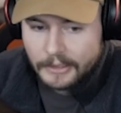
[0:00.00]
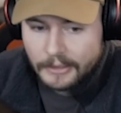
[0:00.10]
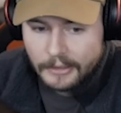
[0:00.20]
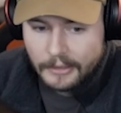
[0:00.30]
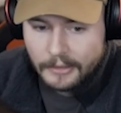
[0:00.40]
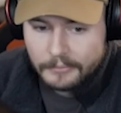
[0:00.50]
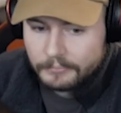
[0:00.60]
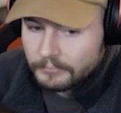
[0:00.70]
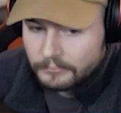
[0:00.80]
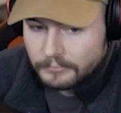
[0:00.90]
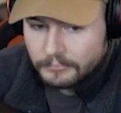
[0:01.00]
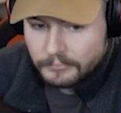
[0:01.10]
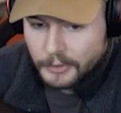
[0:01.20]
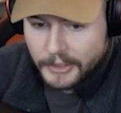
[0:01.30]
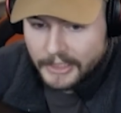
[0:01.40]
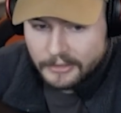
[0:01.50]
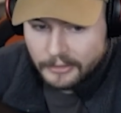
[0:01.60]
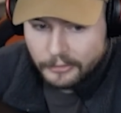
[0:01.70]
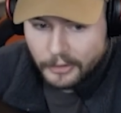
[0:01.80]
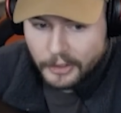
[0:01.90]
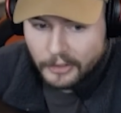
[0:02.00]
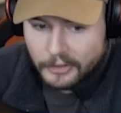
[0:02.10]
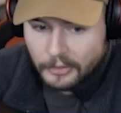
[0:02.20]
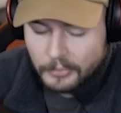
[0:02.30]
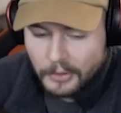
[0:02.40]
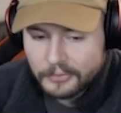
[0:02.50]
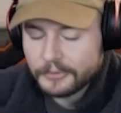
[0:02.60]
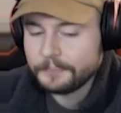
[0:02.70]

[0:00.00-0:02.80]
You get 30 on it on both.